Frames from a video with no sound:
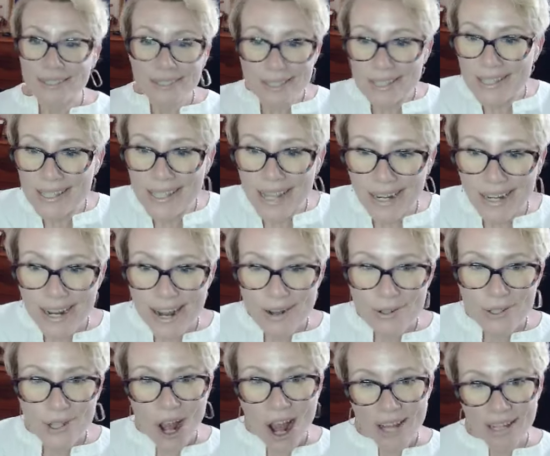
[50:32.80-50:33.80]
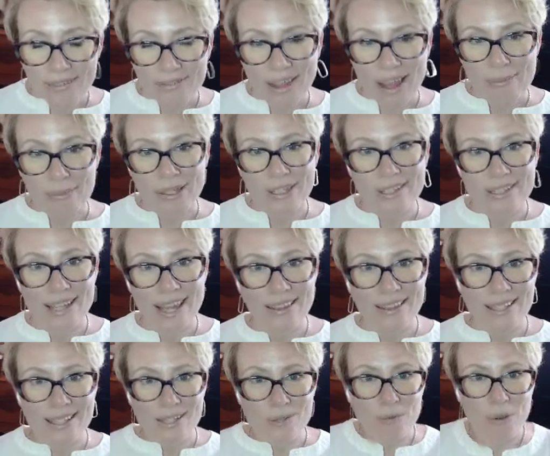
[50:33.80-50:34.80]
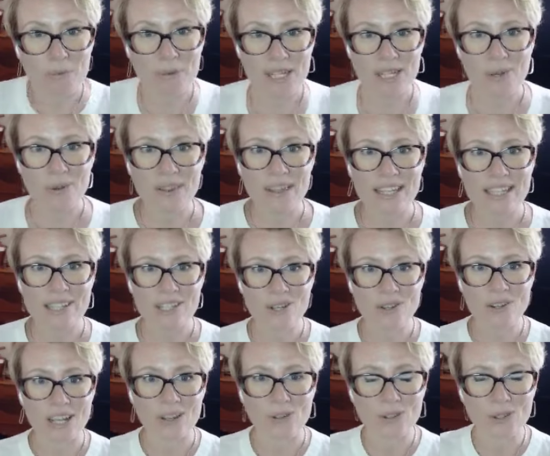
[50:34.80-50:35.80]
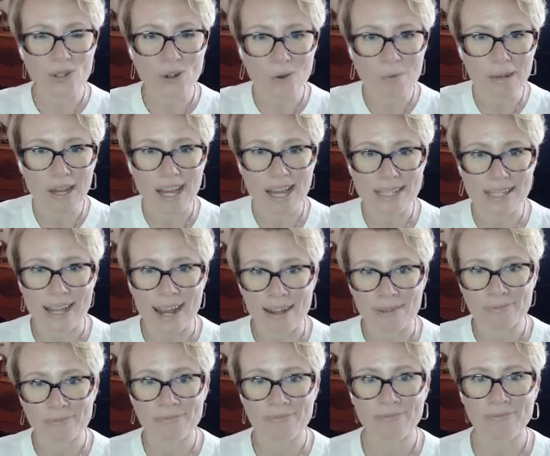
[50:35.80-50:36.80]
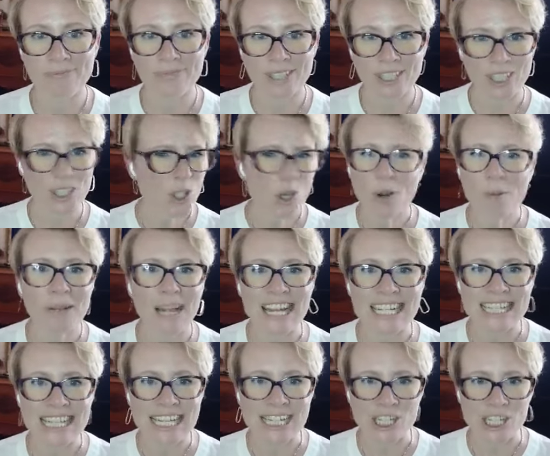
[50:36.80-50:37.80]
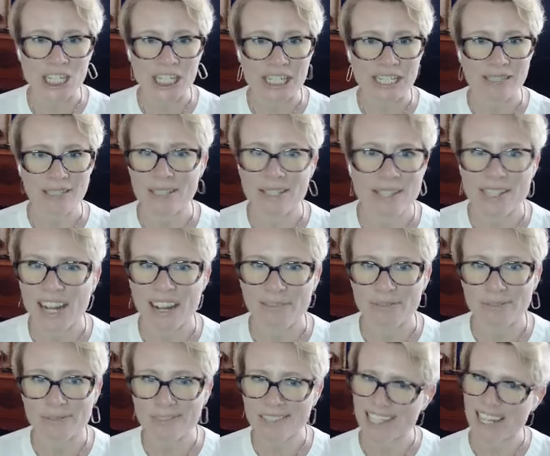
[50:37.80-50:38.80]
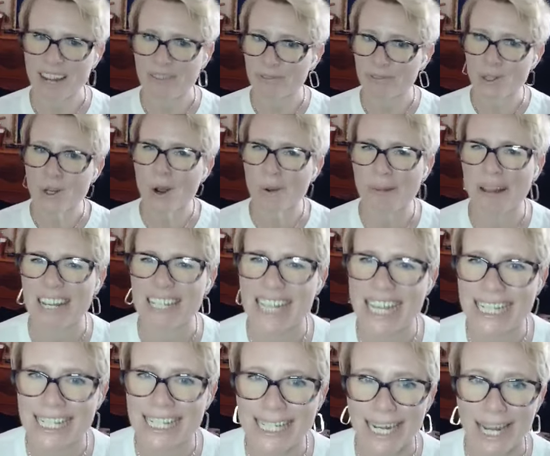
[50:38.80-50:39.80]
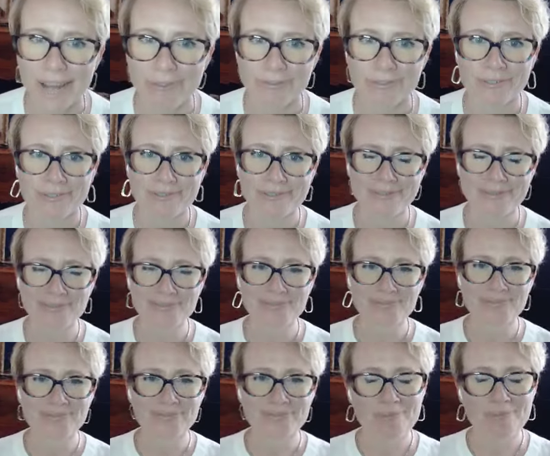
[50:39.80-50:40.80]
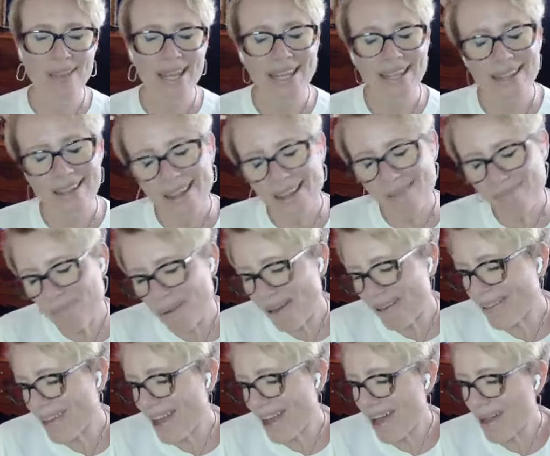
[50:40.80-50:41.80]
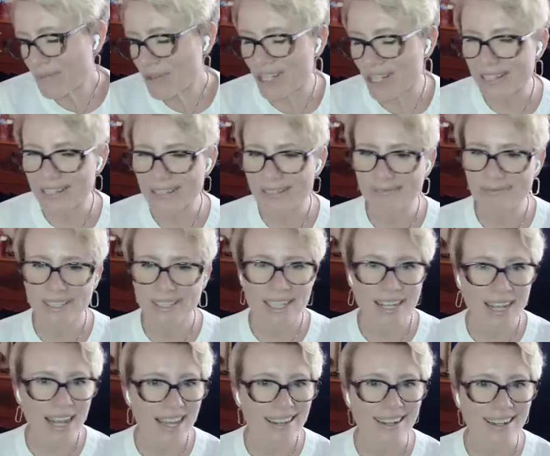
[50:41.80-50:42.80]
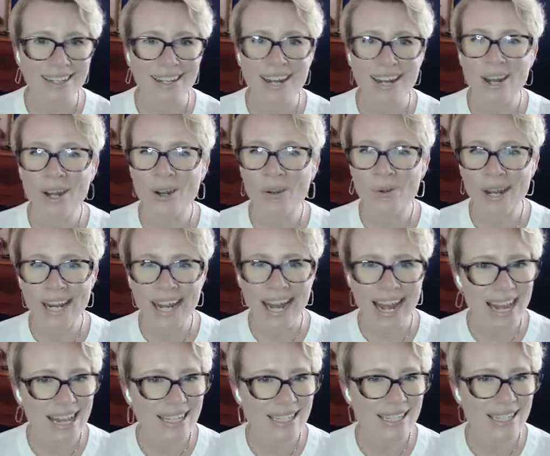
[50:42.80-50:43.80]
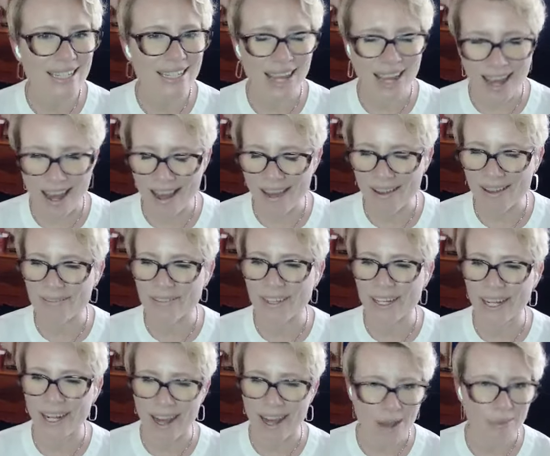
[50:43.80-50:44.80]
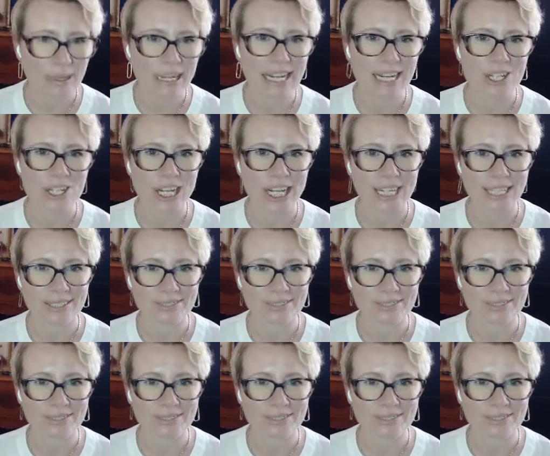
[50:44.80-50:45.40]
Send it out to all of them and you say, this is what we do in this studio. You normalize that. You normalize that shit. Stuff. You normalize that stuff. Make it part of the options. And then no one has to have an accommodation.